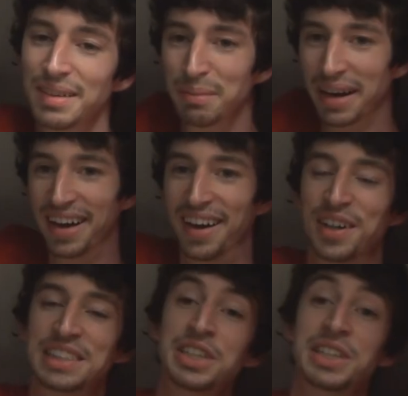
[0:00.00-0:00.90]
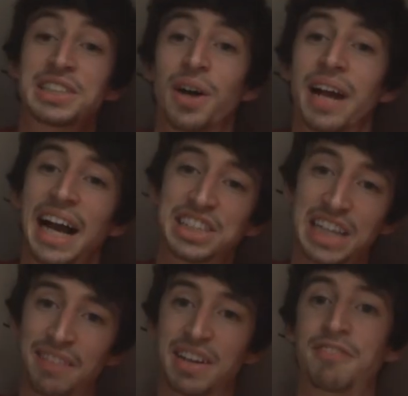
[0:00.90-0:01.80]
But uh, on a serious note, I
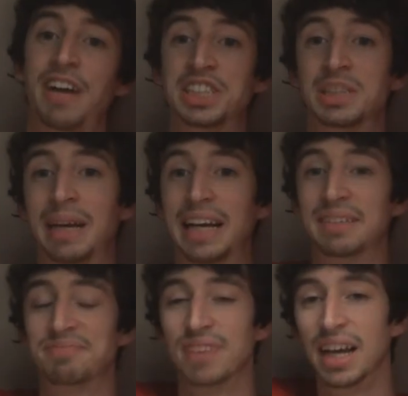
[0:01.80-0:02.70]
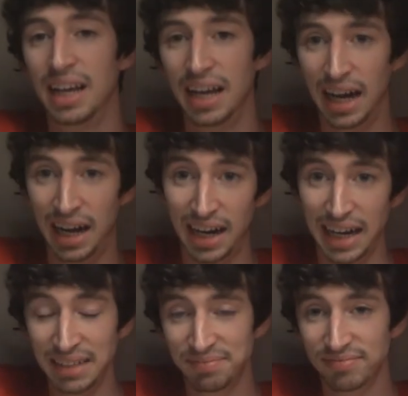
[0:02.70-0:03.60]
actually have a confession to make.
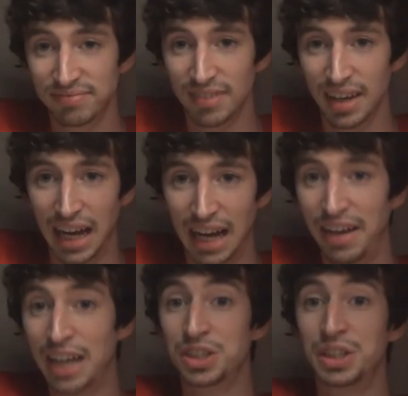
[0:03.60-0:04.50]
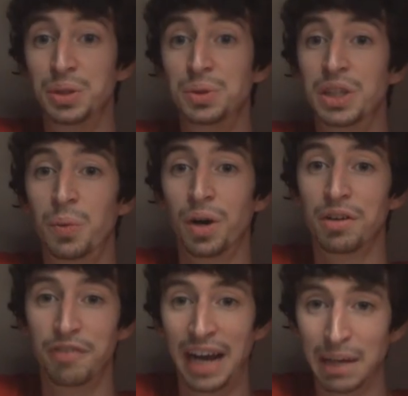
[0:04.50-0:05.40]
I have actually used the
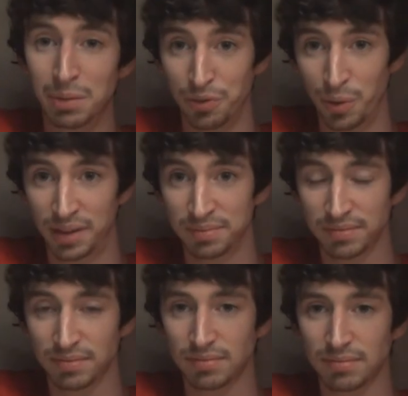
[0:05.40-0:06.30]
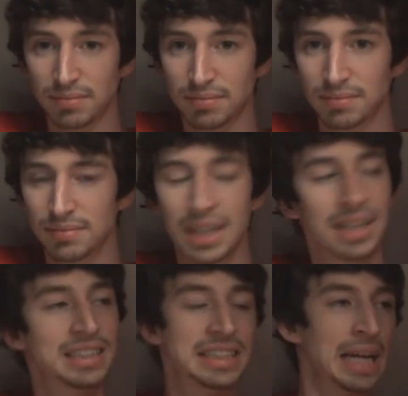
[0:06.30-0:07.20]
word fag before.
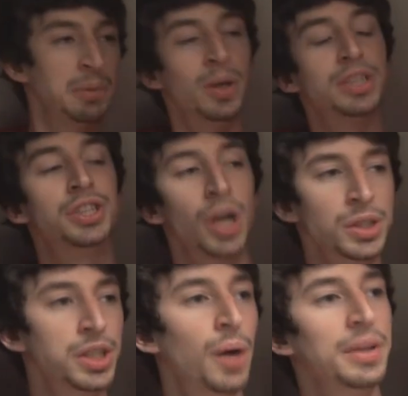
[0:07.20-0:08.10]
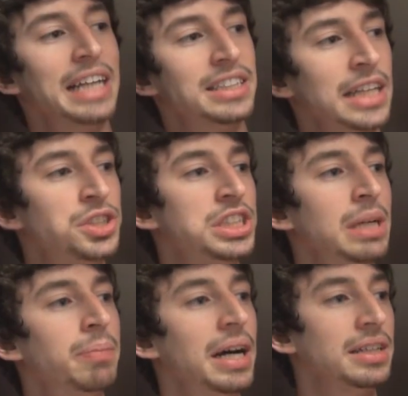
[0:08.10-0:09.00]
Sam, you are so slow with that
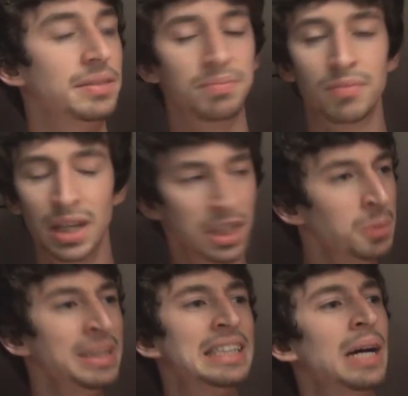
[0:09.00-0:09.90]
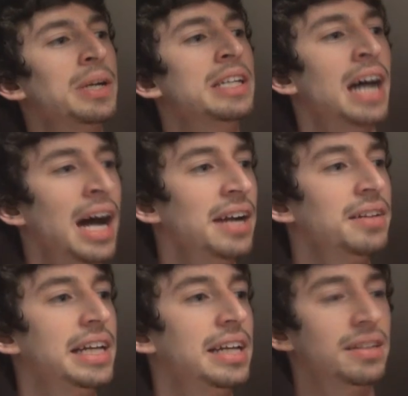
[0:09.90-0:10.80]
censorship button. You missed that one
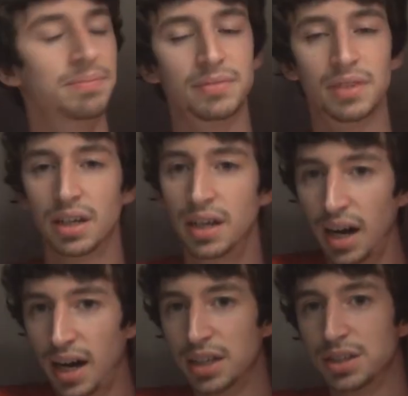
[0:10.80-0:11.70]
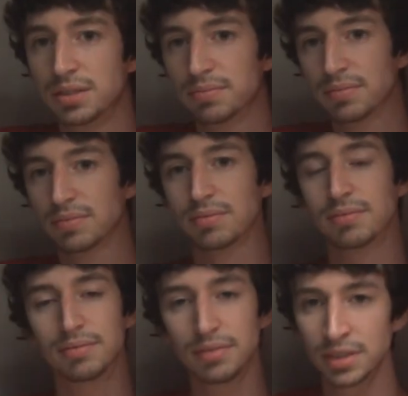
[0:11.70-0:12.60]
entirely. Gosh.
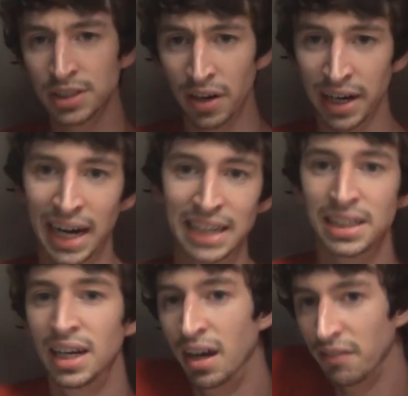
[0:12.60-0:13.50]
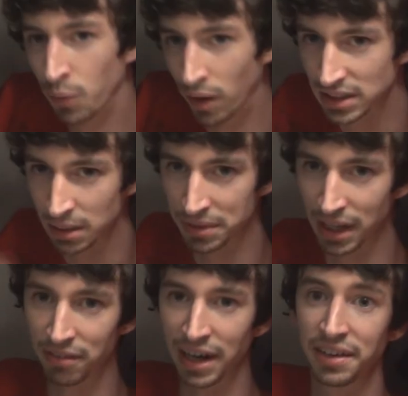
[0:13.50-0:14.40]
Sorry, guys. If you want something
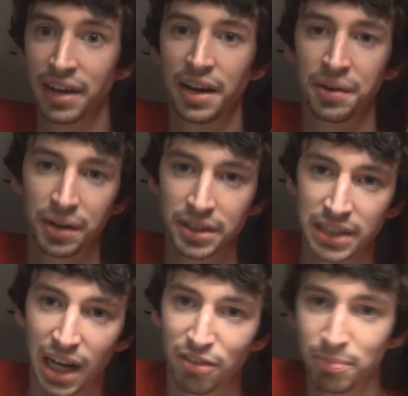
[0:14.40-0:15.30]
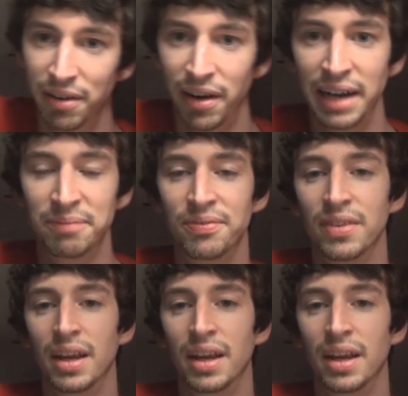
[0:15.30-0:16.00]
done right, you gotta do it yourself, am I right?